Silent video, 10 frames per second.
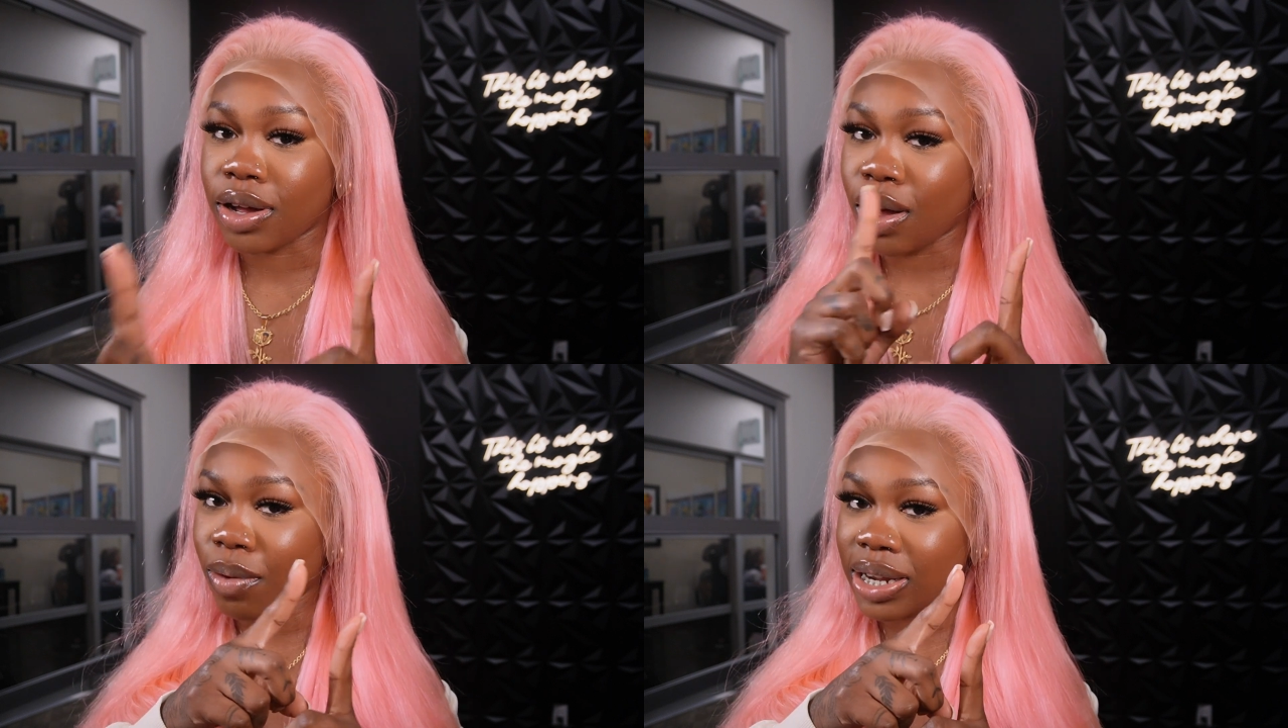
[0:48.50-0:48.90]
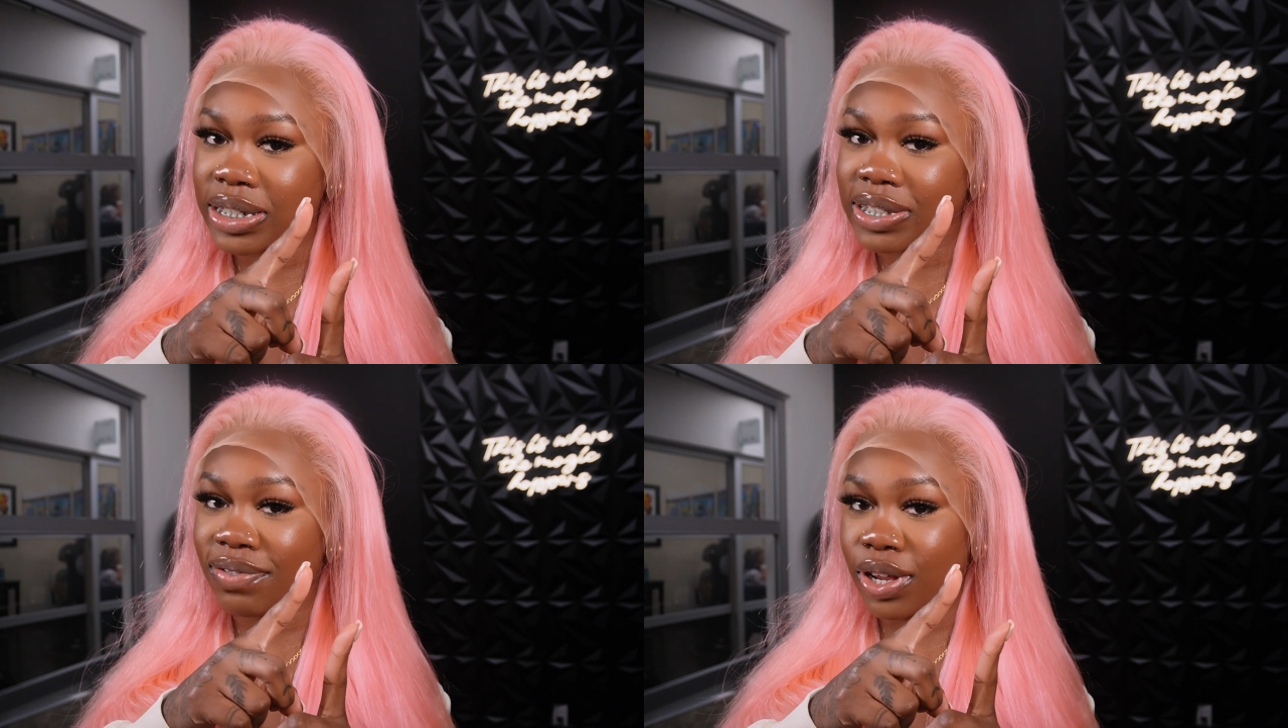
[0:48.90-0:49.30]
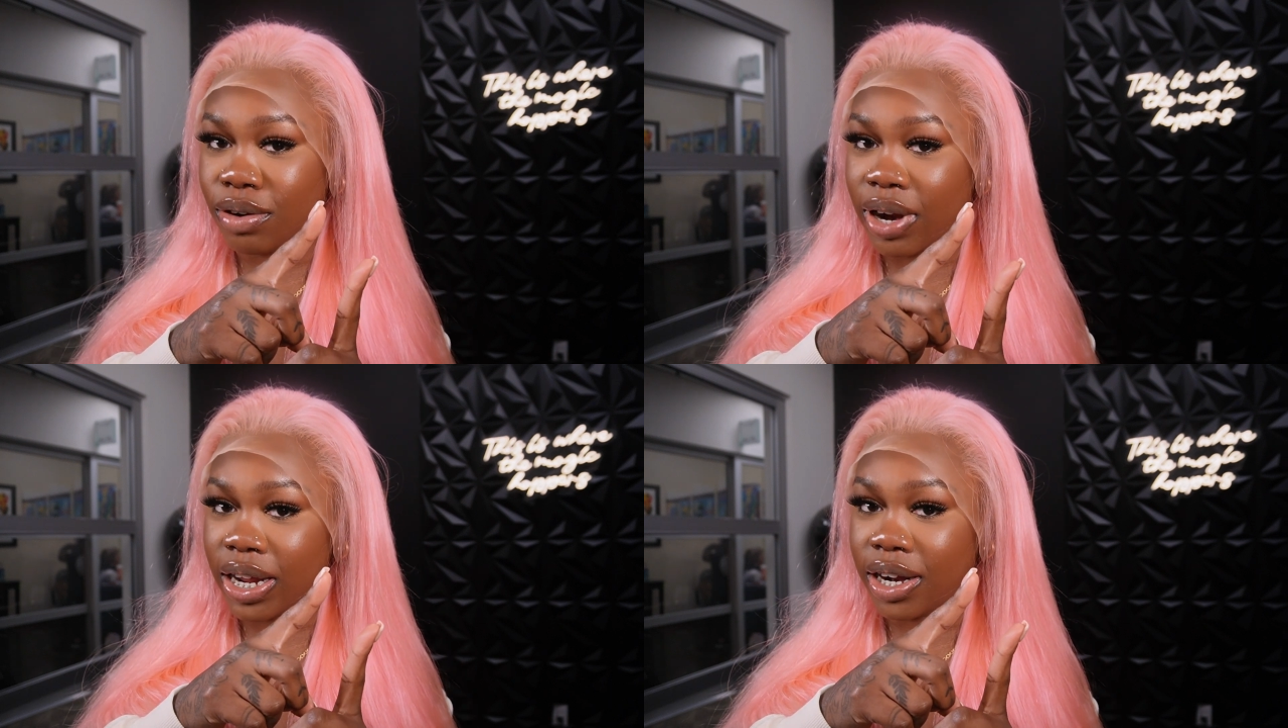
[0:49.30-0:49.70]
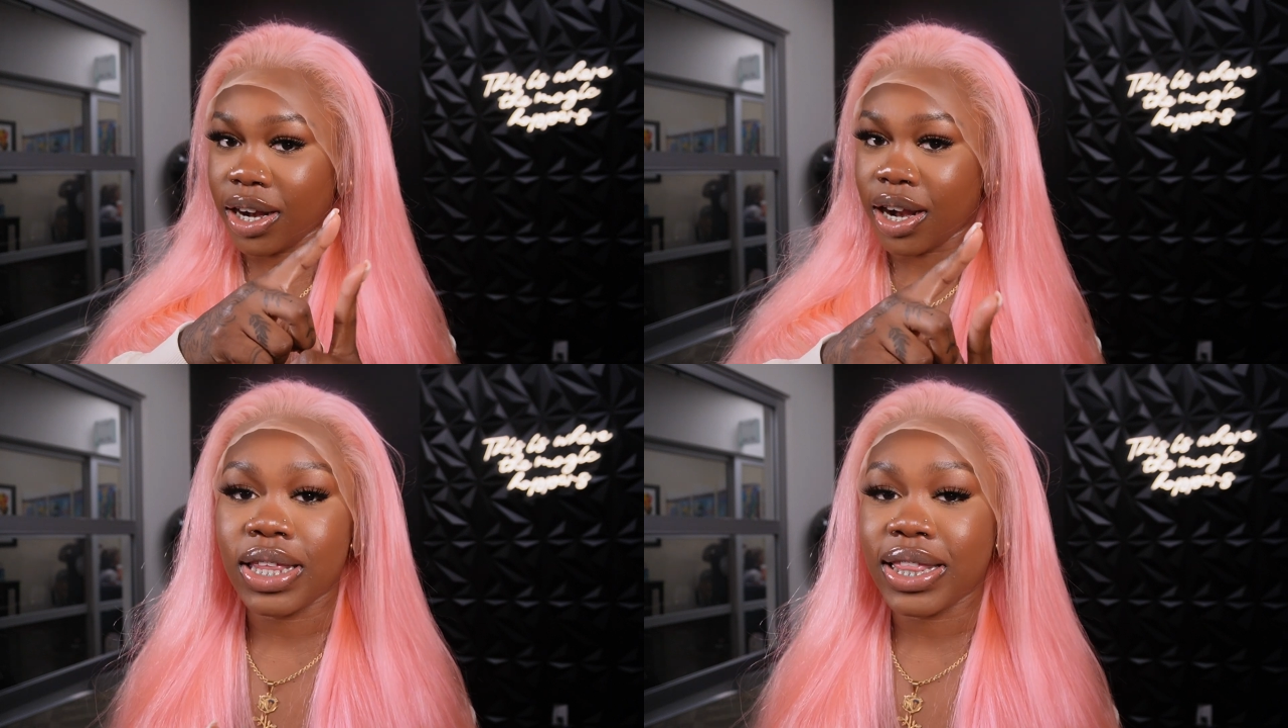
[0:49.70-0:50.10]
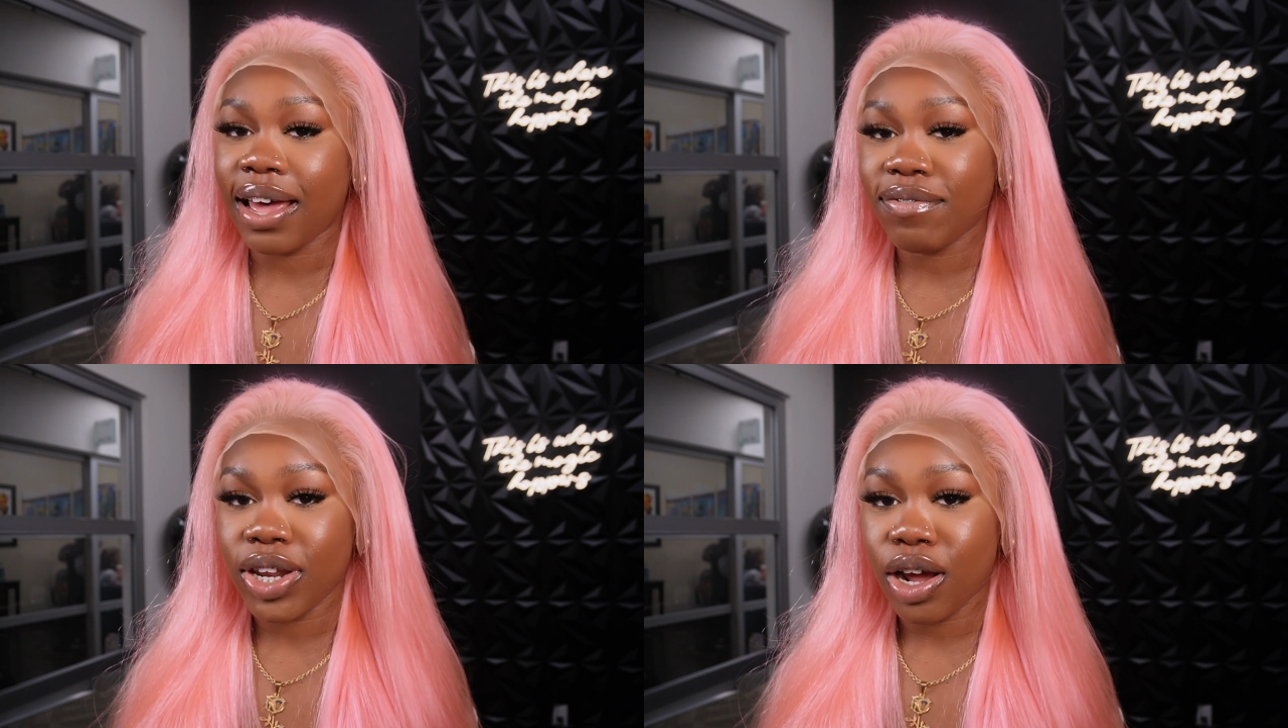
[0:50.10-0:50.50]
go watch this video right here. In
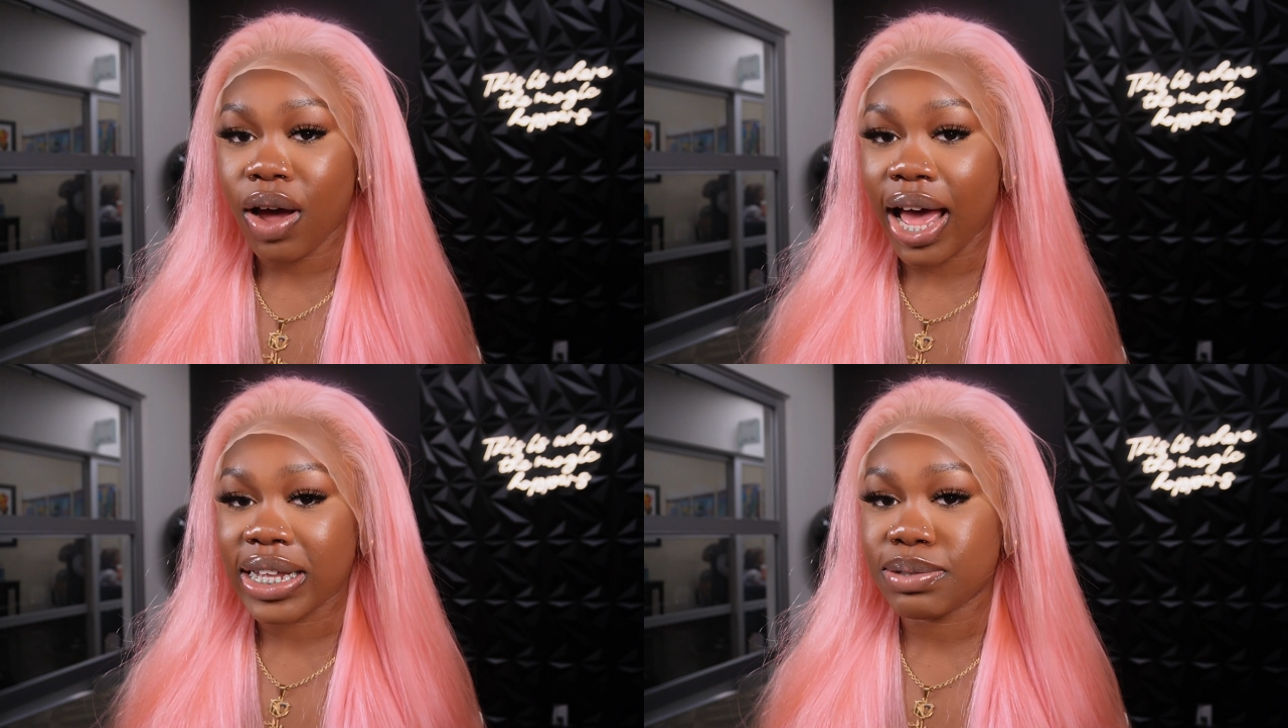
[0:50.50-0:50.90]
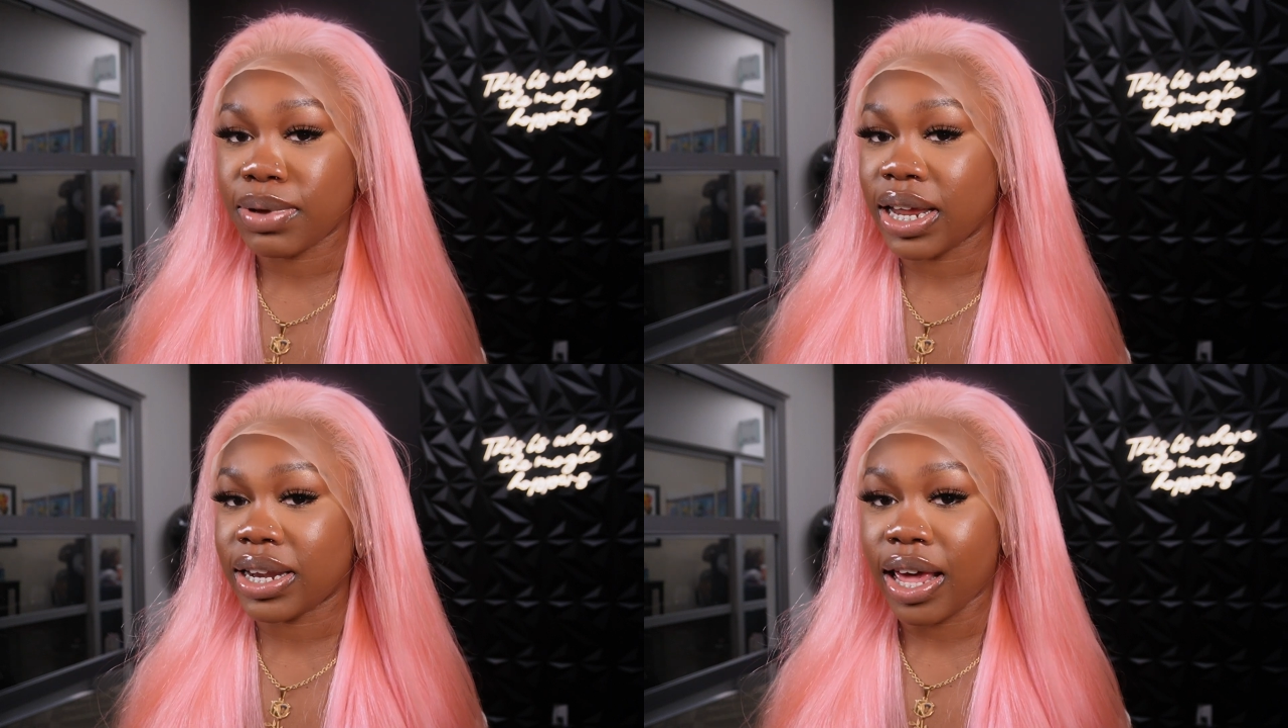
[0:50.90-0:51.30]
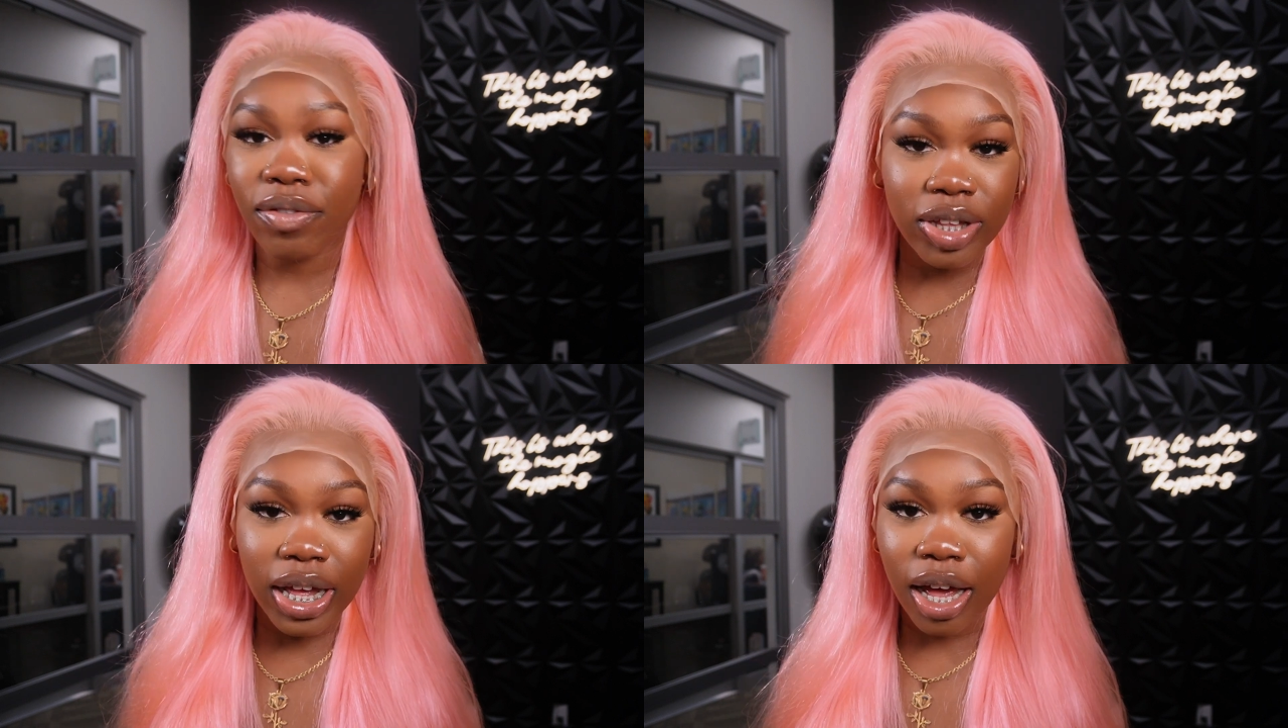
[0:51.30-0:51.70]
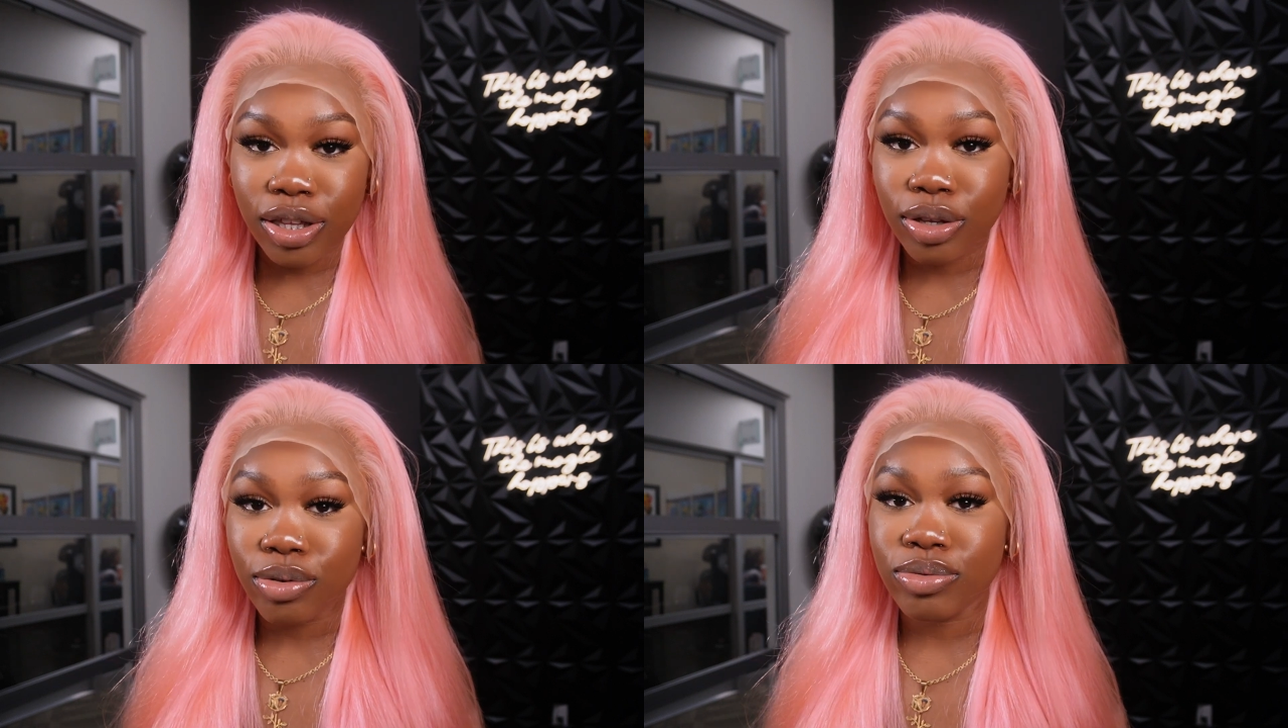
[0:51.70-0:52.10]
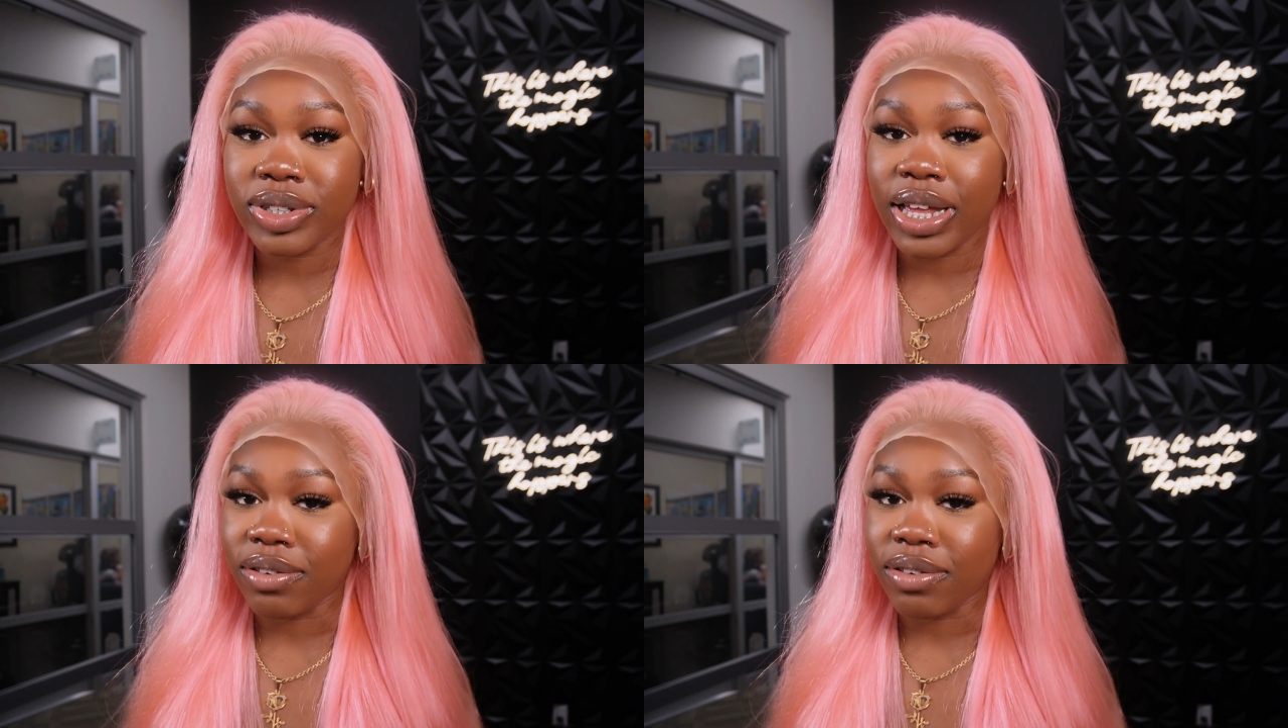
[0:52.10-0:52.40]
that video I explained everything I used,